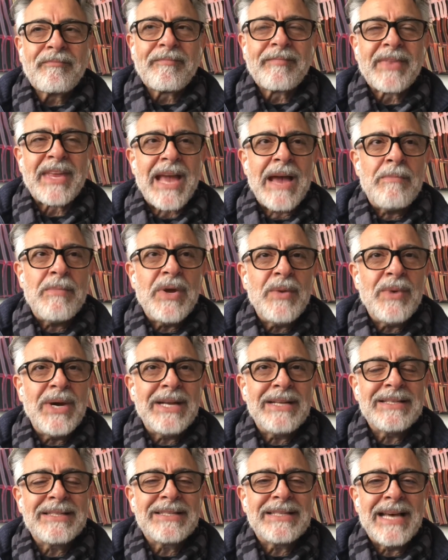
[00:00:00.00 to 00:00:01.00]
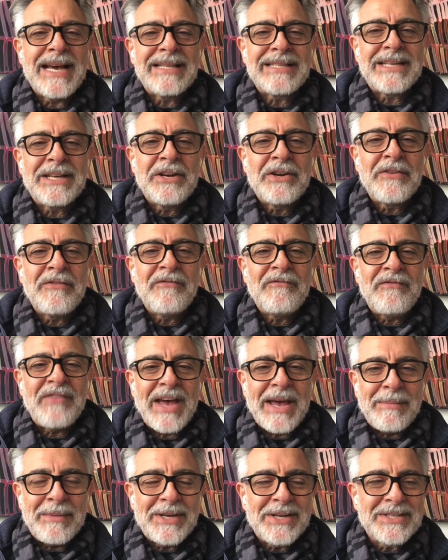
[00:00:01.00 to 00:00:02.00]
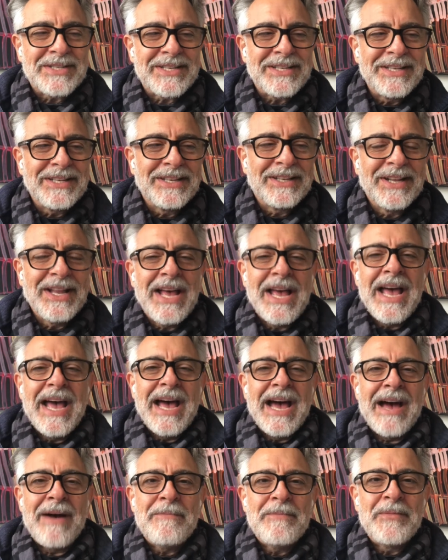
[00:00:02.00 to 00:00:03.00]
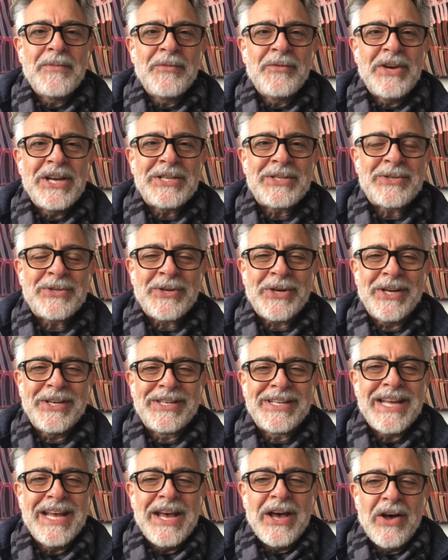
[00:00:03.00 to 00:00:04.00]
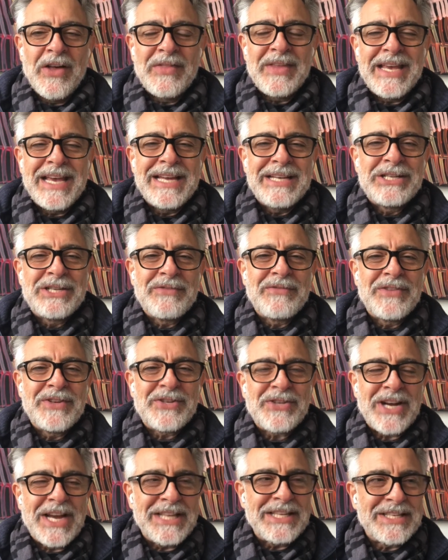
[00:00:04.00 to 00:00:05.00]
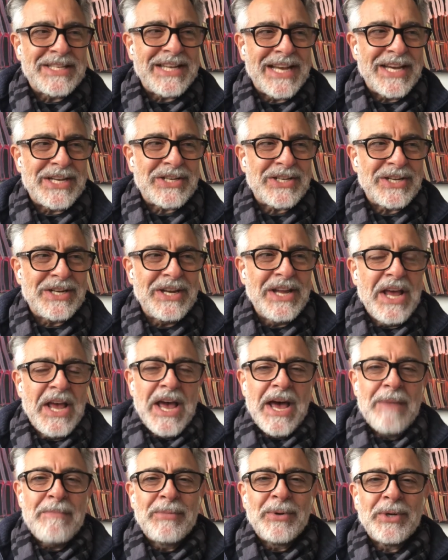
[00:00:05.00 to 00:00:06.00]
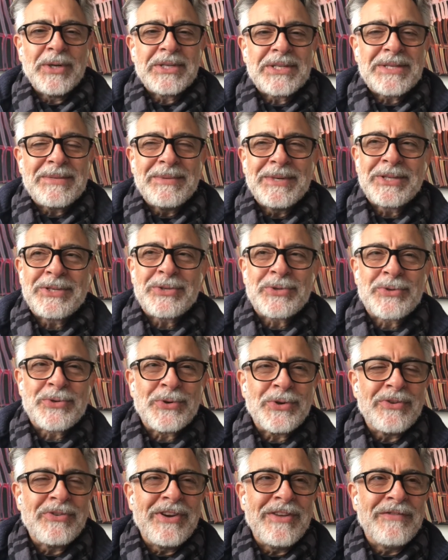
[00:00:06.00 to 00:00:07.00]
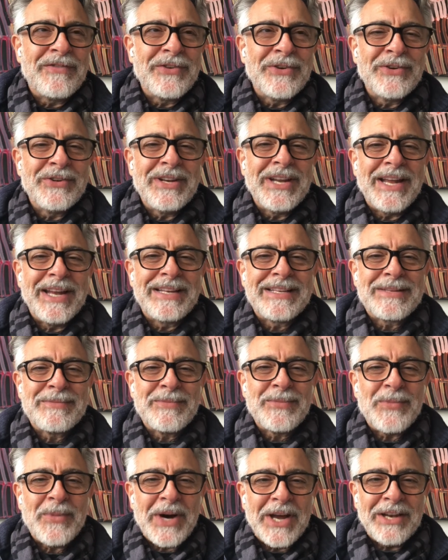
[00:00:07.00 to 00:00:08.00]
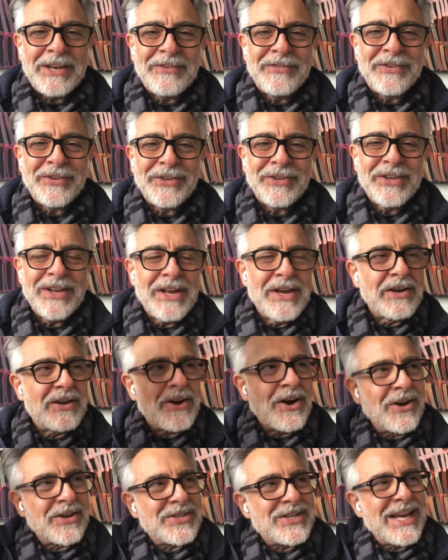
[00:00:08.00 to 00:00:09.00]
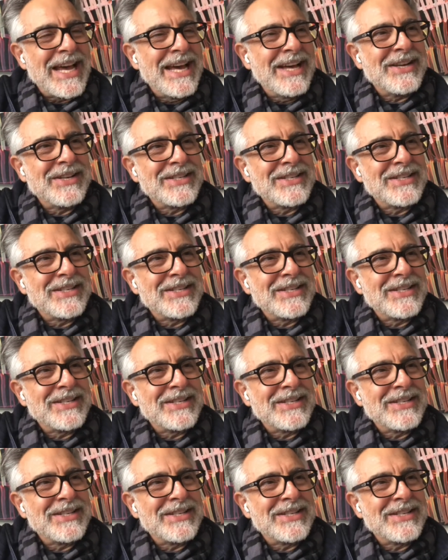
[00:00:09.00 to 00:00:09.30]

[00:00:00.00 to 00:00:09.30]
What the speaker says: and we went and sat down in a fabulous little restaurant on the edge of the train station and bought some extraordinary food and had some wonderful cocktails.